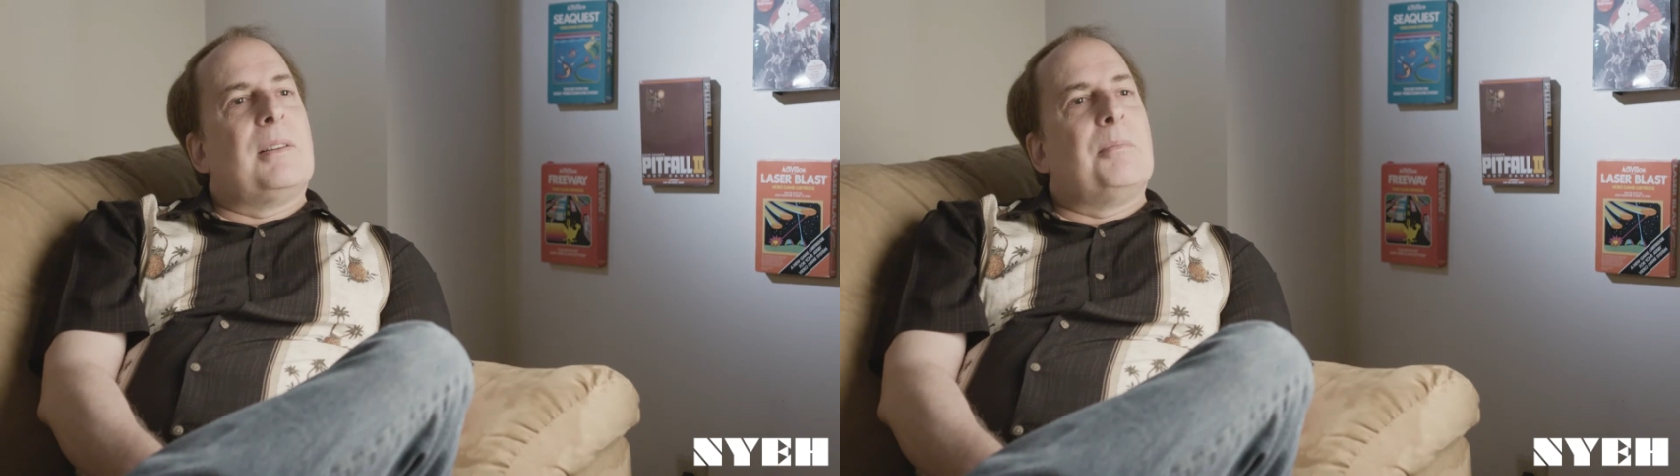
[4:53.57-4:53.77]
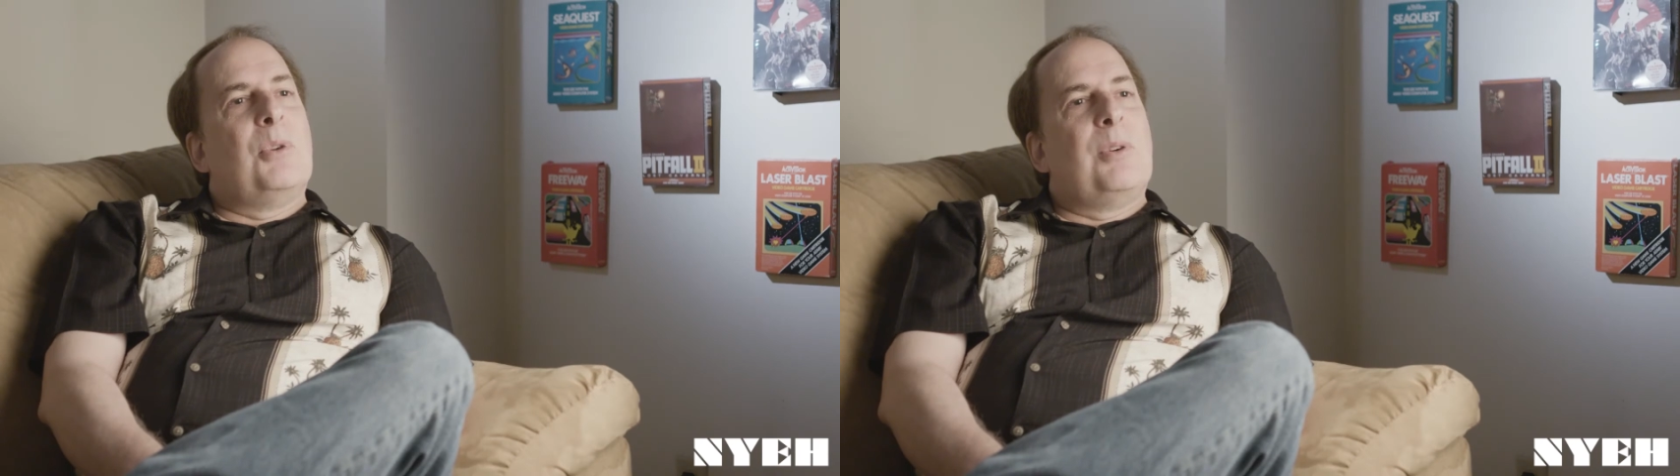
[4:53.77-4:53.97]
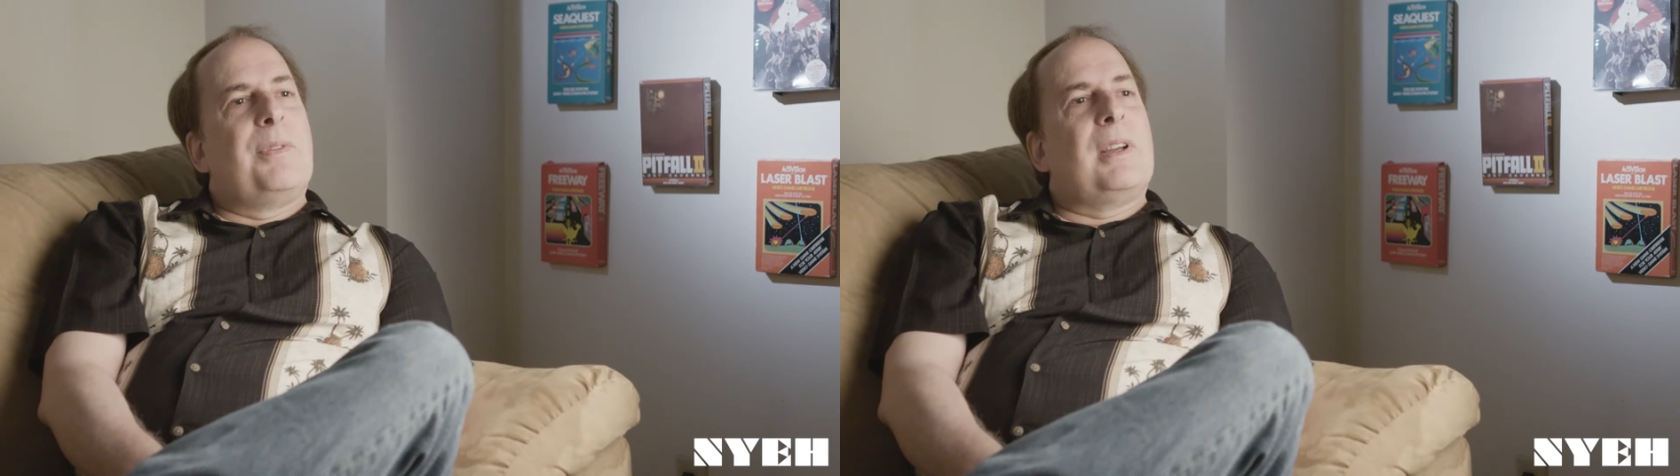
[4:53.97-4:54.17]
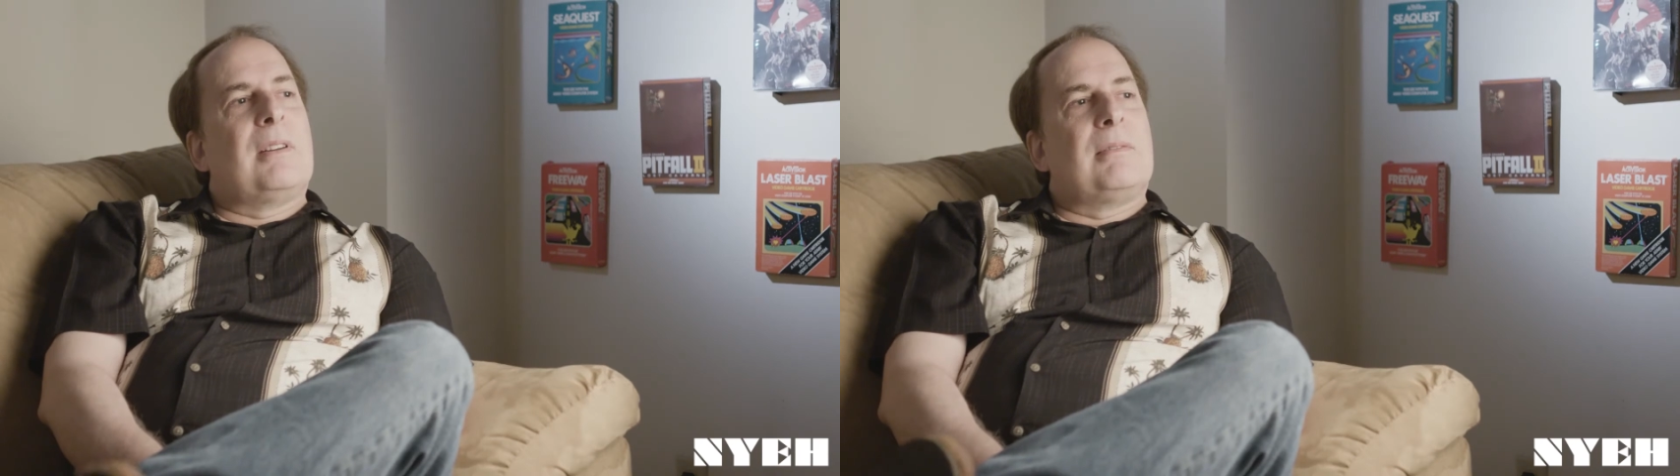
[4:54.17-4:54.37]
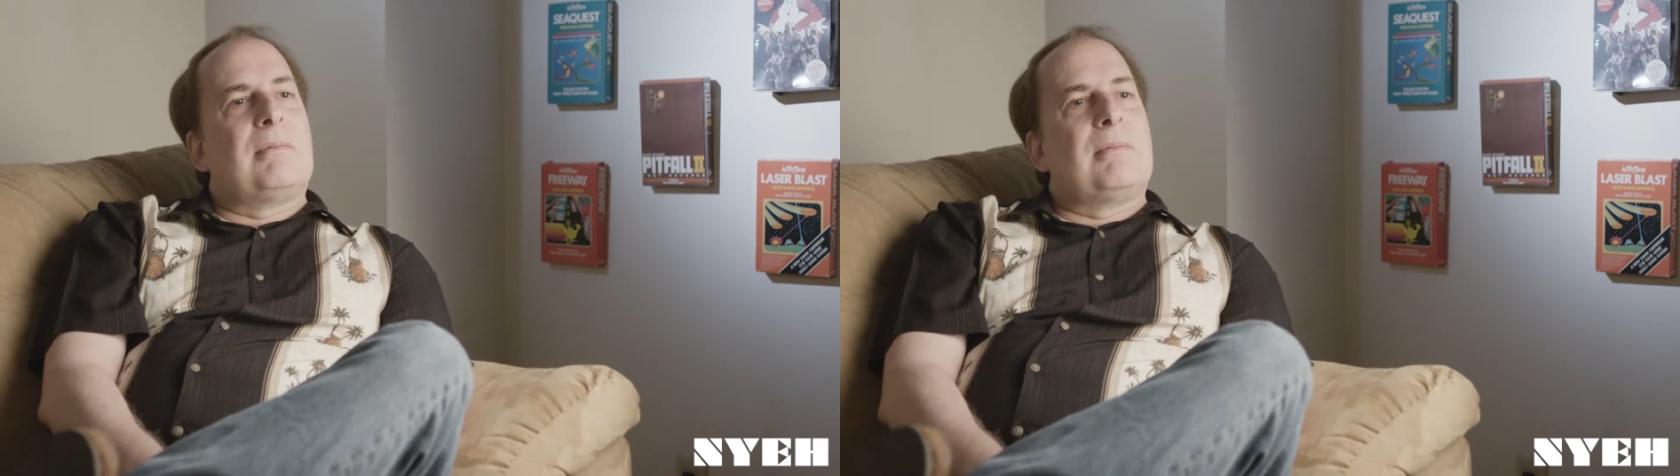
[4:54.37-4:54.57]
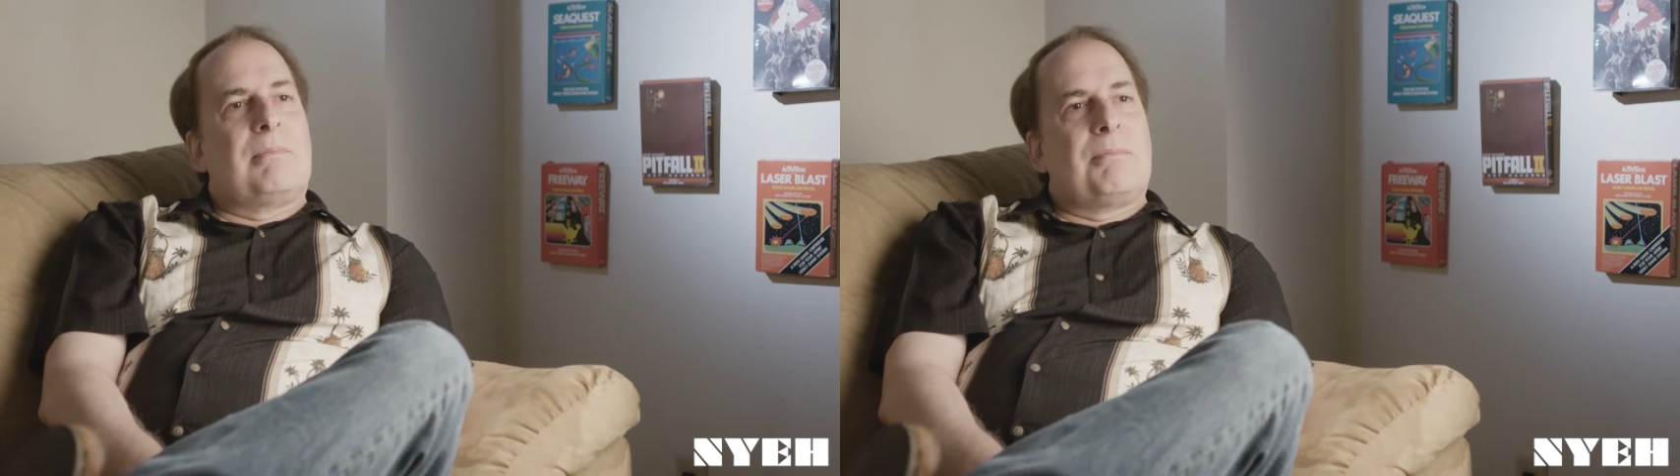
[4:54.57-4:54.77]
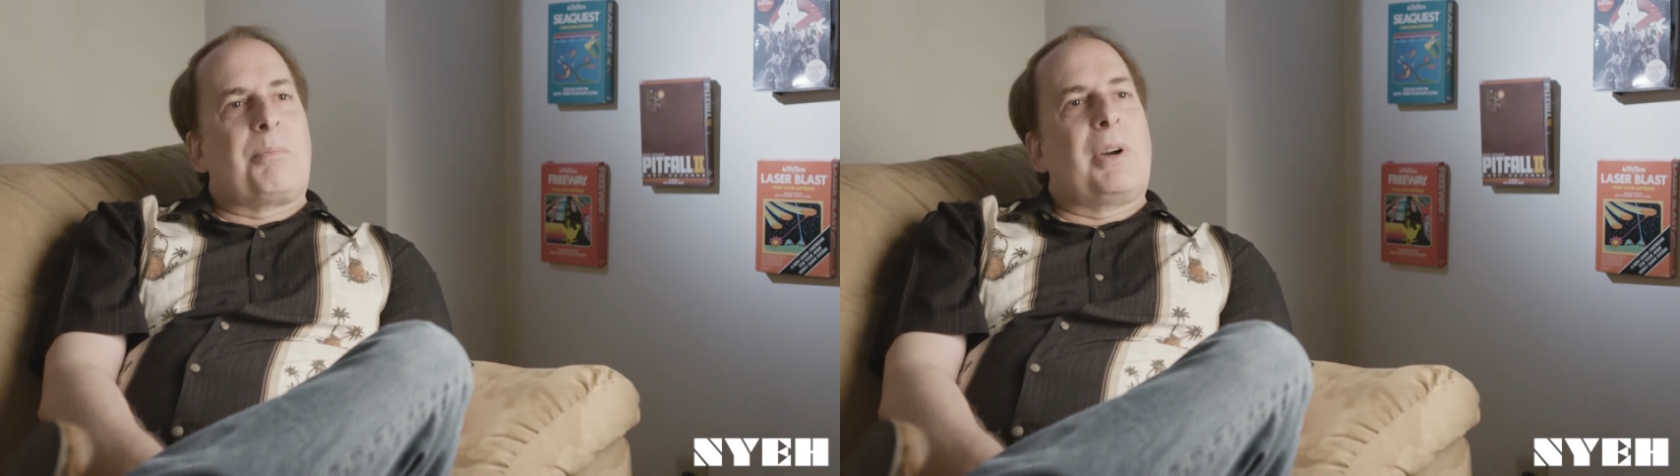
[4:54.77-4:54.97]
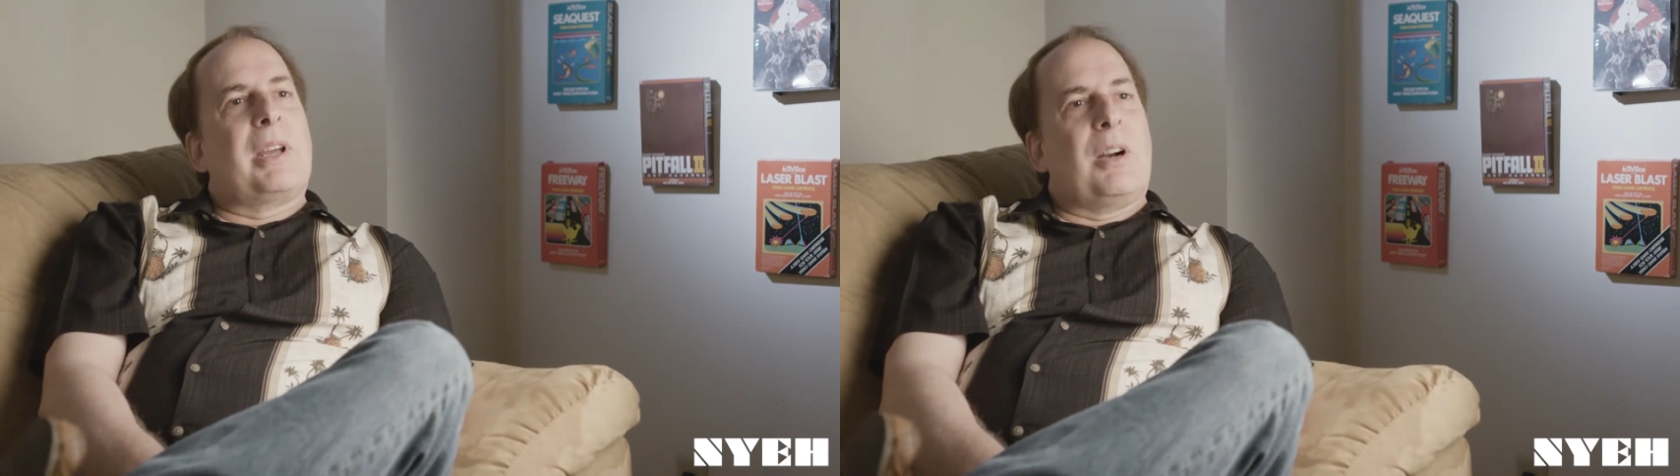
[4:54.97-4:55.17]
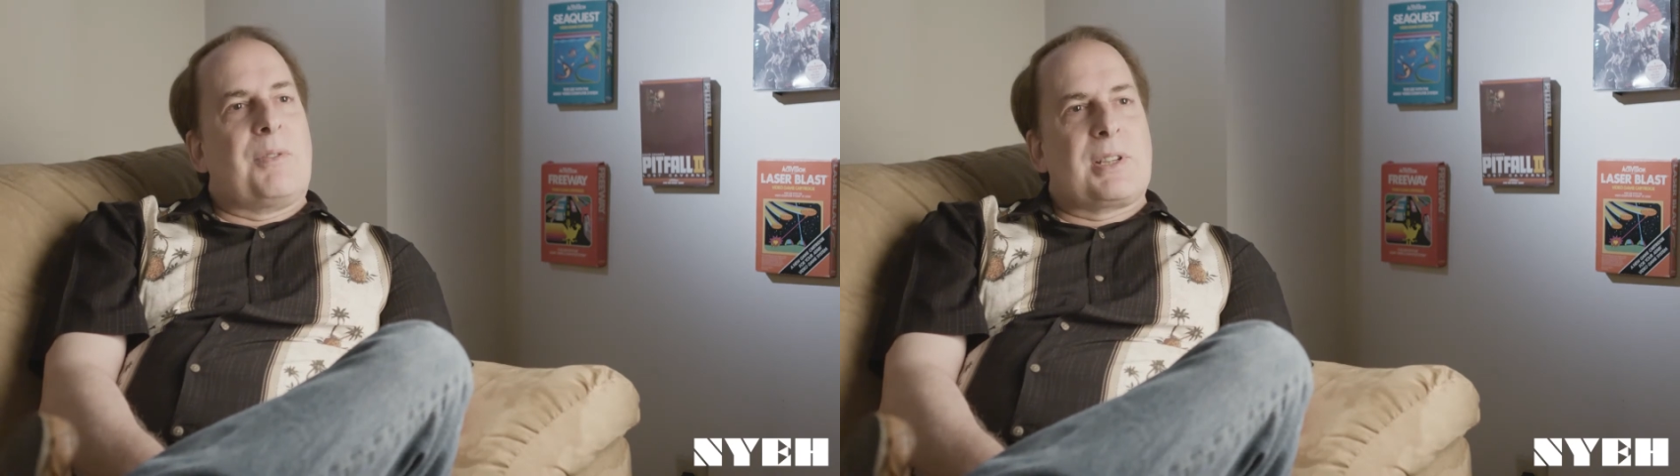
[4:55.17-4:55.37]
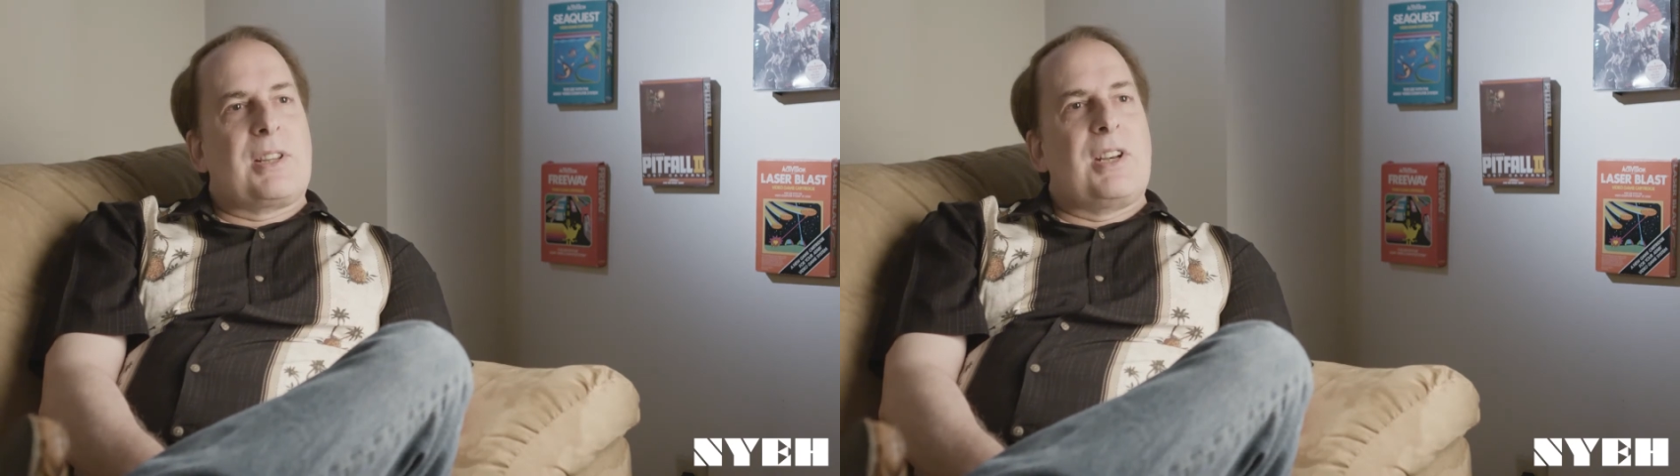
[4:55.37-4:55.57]
movie and bring it
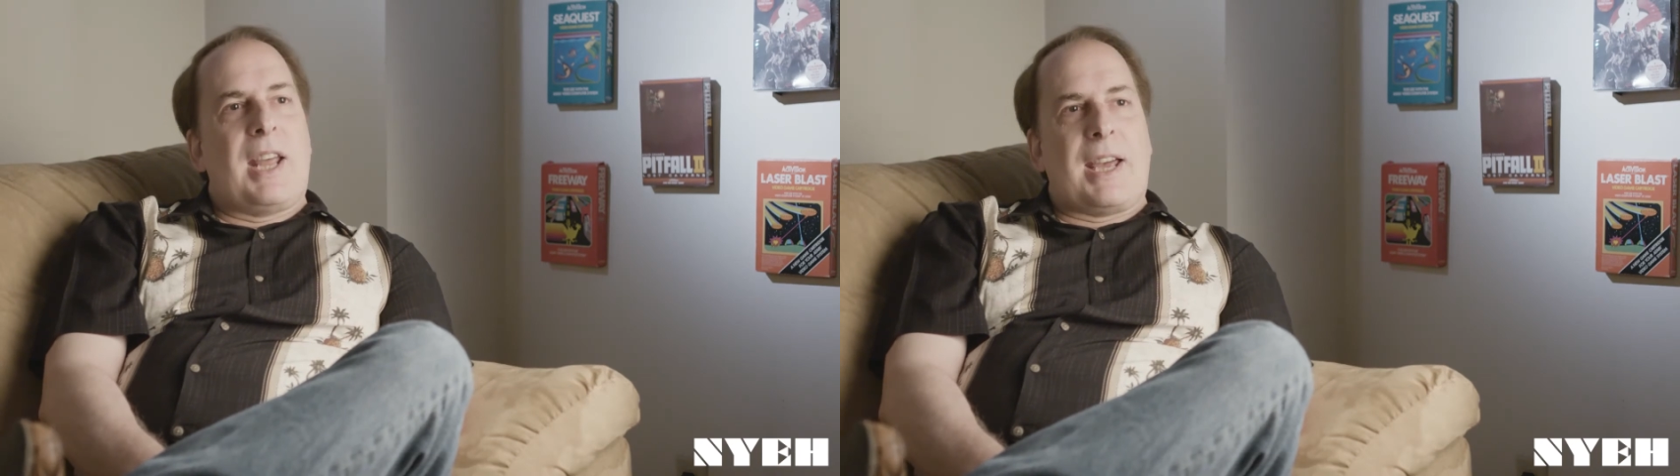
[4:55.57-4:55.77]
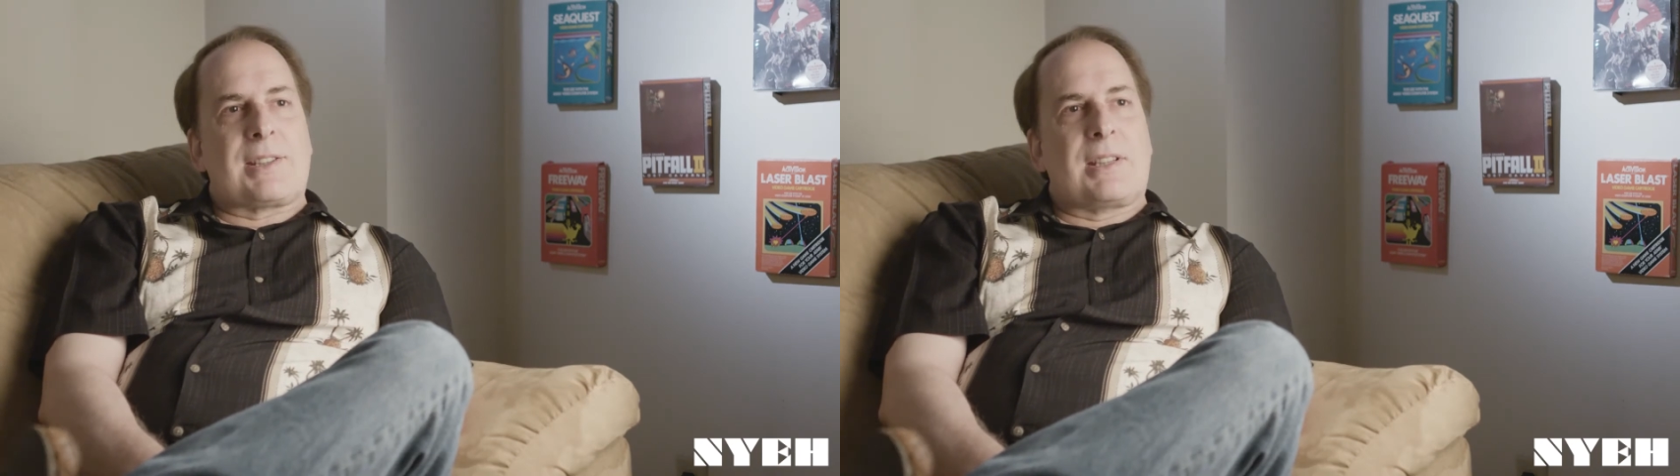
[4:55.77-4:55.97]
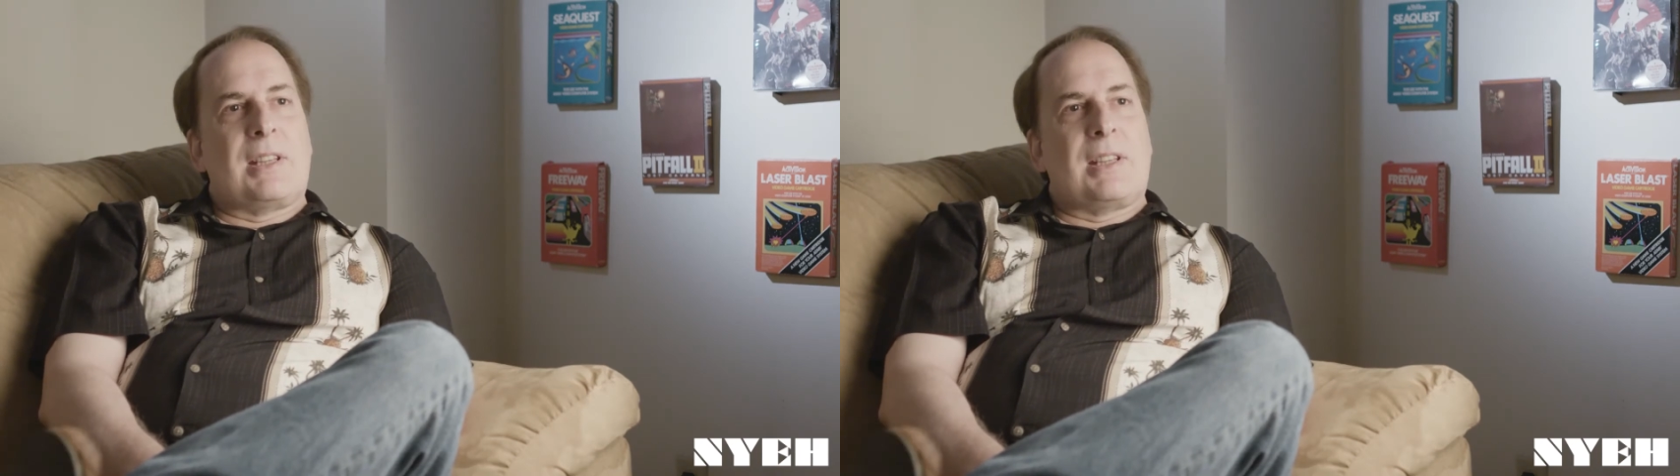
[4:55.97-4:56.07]
over to the NES,